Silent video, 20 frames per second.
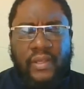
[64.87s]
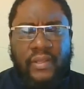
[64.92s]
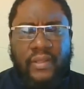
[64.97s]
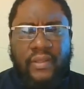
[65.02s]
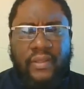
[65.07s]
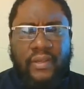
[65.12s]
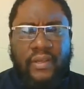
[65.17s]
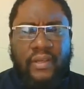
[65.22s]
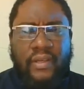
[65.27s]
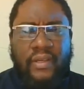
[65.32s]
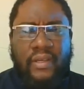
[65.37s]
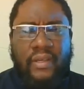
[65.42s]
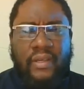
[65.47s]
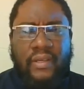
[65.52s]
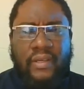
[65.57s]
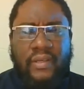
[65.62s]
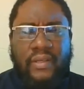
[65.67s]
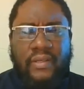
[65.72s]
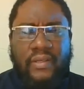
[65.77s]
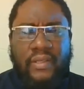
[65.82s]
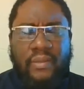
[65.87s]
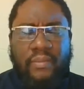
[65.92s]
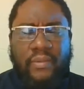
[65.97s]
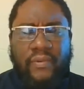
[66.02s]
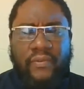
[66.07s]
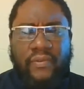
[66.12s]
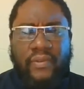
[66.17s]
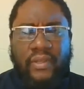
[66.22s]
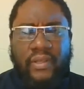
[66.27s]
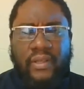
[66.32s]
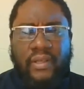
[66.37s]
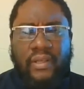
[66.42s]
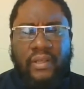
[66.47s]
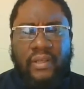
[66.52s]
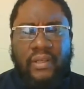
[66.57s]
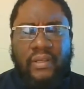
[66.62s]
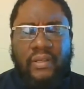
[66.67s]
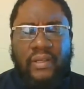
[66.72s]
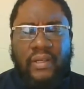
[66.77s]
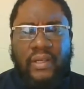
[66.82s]
the some of
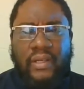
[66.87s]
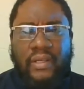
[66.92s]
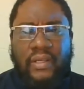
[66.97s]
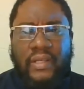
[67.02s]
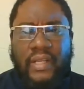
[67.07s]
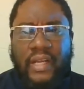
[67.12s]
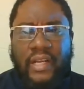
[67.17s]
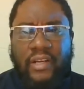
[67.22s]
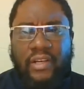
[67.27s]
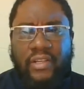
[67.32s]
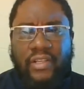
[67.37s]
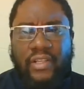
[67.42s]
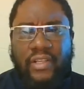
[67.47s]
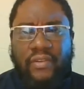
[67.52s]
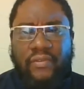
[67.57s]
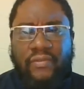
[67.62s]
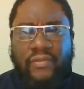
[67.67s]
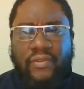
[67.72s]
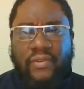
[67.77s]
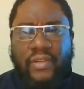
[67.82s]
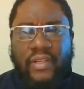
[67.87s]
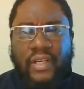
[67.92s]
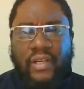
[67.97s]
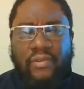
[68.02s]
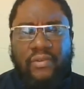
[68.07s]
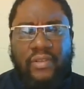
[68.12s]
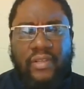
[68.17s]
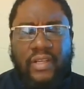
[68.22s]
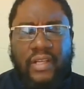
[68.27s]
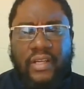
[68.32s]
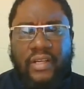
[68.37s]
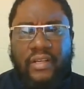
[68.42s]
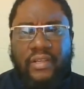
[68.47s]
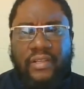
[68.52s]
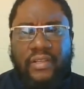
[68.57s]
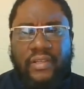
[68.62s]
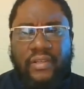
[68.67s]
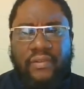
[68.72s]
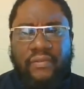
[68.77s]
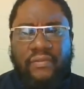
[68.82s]
the narratives or counter
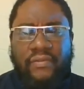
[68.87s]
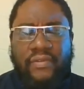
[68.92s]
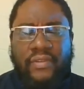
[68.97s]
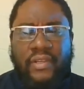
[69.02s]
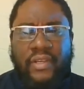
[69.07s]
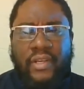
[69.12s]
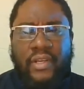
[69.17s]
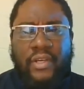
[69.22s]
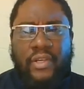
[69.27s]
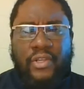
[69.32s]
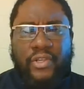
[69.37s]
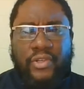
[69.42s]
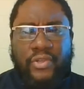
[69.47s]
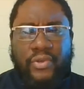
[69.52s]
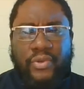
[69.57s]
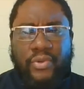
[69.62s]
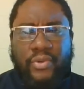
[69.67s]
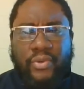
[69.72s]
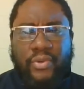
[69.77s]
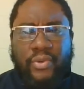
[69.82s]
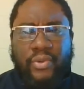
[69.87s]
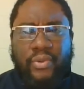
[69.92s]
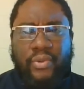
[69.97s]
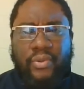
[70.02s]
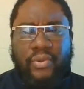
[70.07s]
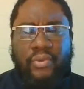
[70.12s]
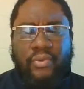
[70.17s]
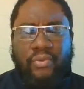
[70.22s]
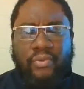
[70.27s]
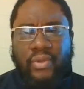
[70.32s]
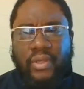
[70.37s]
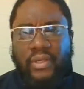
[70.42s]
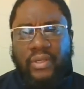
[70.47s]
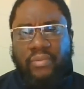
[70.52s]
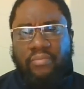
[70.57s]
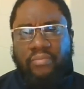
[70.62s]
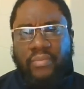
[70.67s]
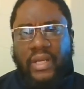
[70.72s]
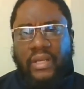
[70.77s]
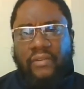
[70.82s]
narratives to
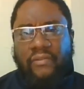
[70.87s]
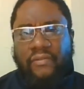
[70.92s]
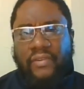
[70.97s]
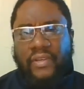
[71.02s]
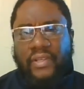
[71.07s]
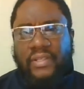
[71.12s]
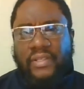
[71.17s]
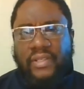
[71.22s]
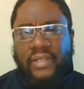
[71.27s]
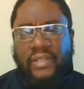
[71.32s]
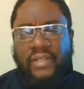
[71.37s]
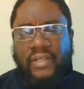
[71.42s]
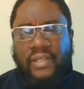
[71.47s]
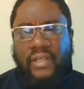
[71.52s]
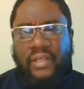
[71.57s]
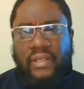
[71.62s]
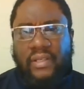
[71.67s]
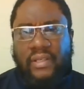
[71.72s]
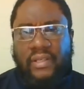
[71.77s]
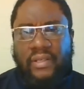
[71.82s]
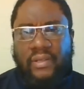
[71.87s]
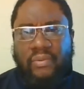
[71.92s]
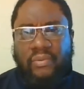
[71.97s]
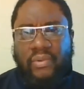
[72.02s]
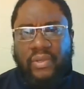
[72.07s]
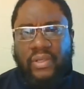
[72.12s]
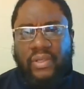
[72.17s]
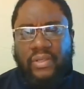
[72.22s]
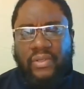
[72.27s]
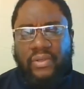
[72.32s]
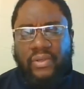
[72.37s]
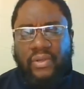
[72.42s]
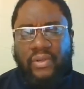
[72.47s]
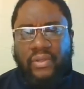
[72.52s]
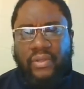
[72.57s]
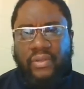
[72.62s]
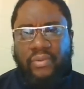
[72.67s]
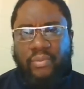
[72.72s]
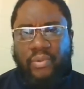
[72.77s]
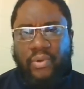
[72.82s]
what manifested in what is
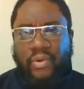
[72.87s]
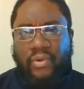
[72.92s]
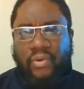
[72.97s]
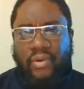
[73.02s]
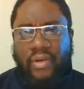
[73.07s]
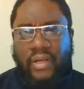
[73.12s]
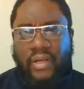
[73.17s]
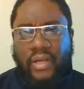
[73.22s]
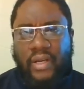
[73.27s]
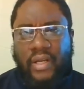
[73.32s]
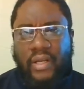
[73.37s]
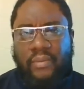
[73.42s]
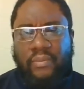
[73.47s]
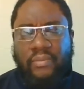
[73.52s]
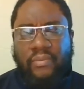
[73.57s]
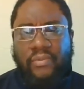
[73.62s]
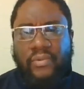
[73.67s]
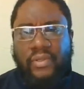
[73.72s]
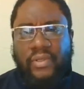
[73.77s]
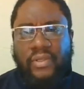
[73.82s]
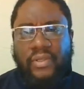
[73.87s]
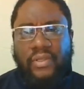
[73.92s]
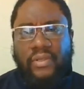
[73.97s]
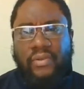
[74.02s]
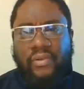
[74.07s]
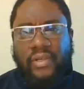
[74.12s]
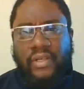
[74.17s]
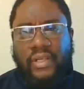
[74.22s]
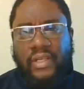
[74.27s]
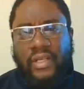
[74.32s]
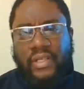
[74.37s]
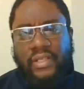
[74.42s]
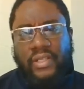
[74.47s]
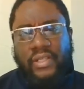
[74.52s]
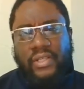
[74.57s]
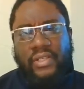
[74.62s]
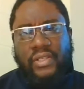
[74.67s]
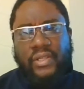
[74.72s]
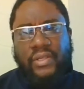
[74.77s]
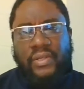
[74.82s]
called the Boko Haram, which is an
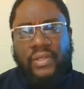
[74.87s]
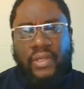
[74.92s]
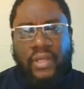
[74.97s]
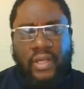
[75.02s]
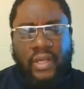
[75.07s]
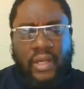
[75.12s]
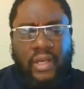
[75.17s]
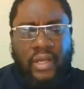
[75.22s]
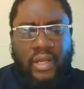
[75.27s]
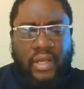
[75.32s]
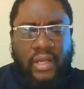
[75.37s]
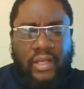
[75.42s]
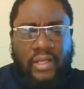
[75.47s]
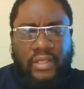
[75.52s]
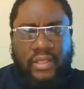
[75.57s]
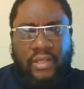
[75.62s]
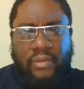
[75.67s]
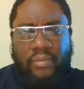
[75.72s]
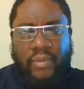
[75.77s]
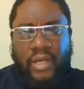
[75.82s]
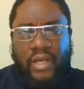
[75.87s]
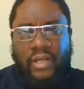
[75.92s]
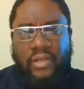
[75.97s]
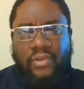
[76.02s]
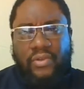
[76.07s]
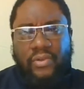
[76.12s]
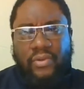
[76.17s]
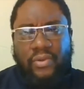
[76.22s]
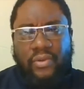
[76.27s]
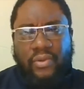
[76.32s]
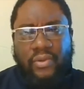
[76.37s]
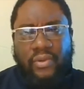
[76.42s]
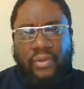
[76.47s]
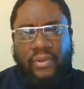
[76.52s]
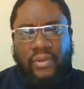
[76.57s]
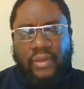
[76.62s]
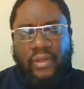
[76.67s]
organization, Jama'atu